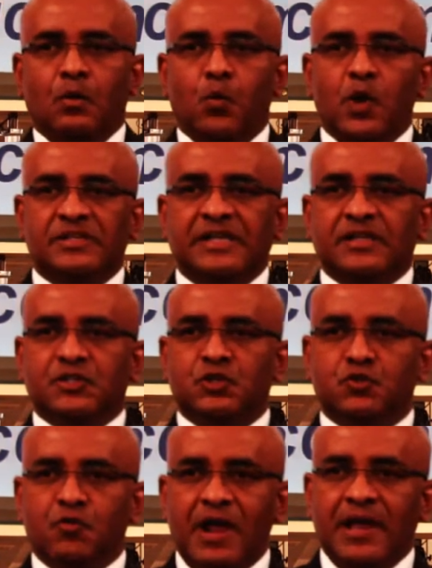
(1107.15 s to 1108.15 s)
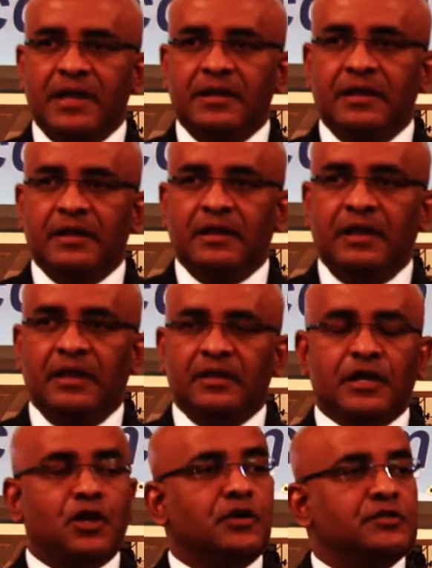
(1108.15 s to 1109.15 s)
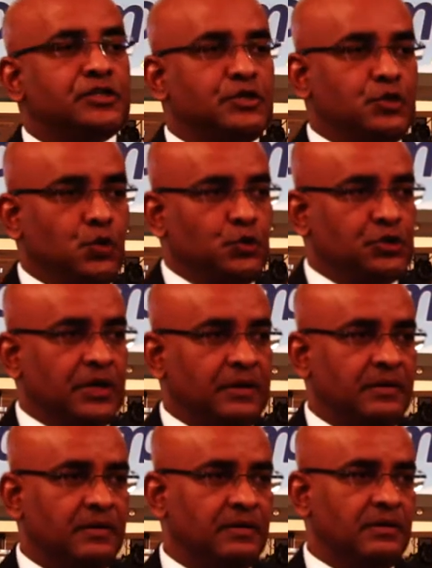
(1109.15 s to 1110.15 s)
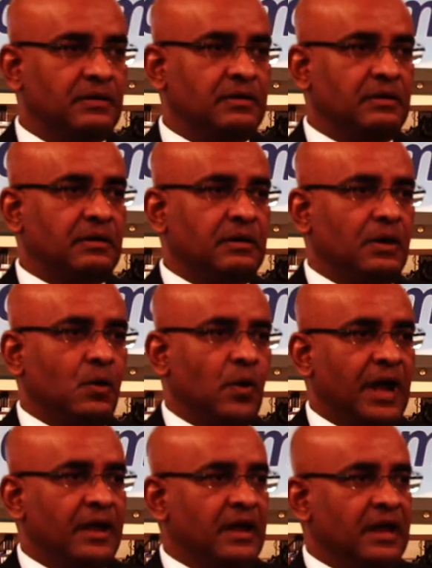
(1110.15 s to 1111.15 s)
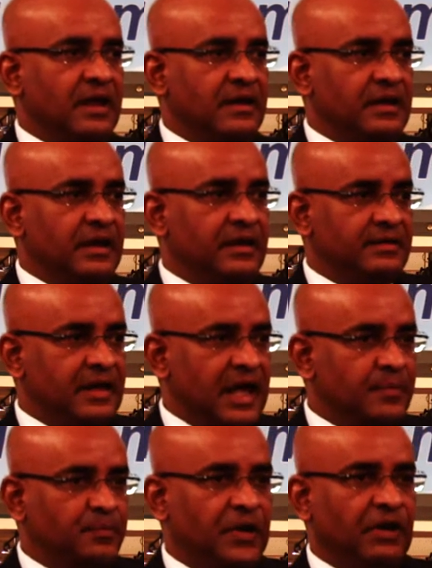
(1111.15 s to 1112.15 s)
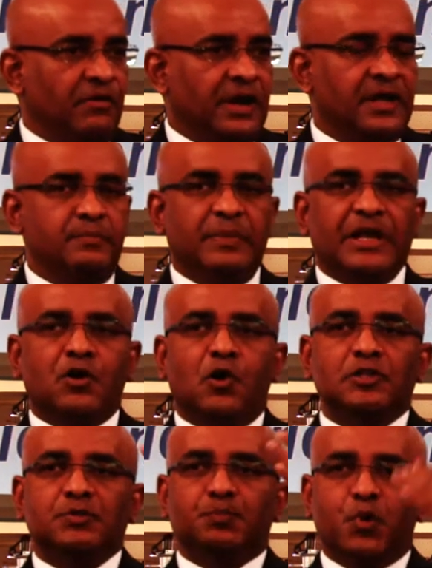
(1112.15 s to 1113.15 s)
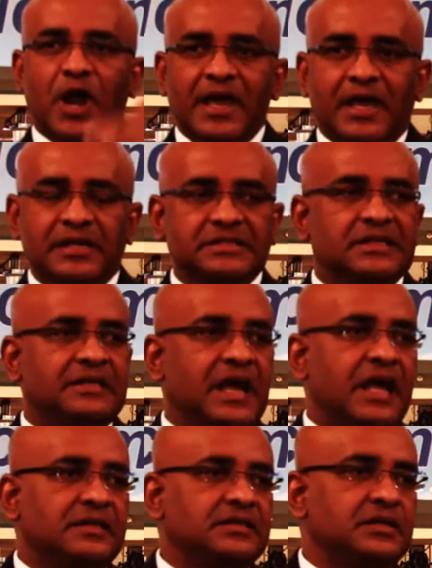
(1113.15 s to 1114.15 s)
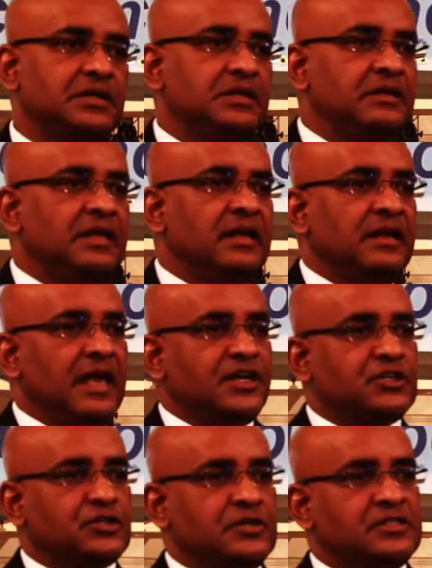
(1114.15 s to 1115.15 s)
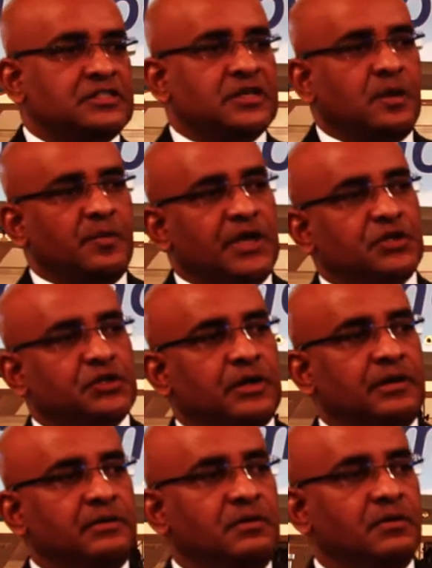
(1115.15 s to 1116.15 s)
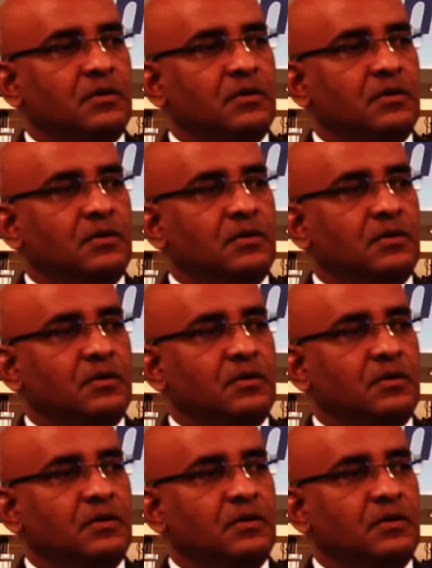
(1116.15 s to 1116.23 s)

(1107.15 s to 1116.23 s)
was enshrined in the Constitution. Well, in, in that period because prior to that, the Elections Commission